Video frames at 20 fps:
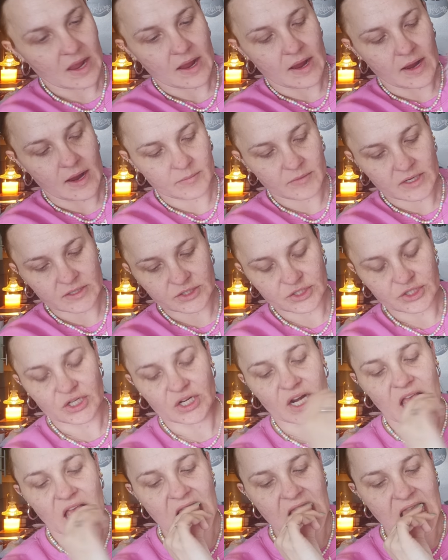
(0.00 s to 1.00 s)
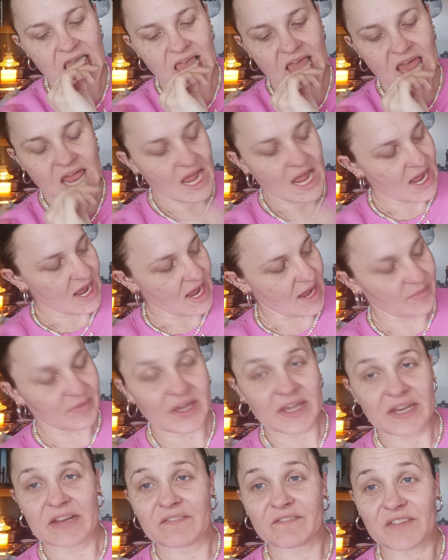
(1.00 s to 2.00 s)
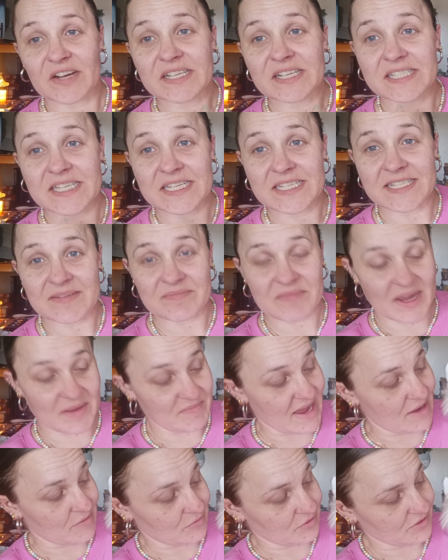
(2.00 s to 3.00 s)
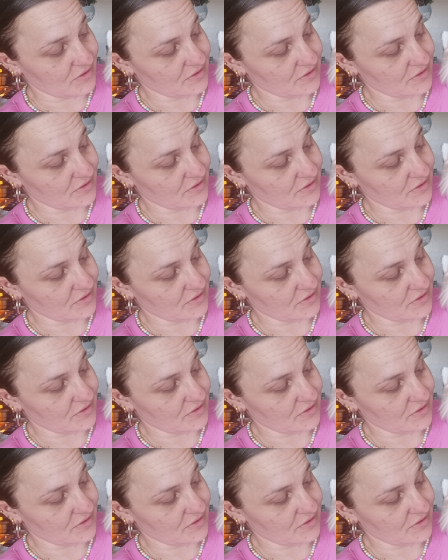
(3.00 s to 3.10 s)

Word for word: I'm not sure. I'm getting fuzzies in my mouth.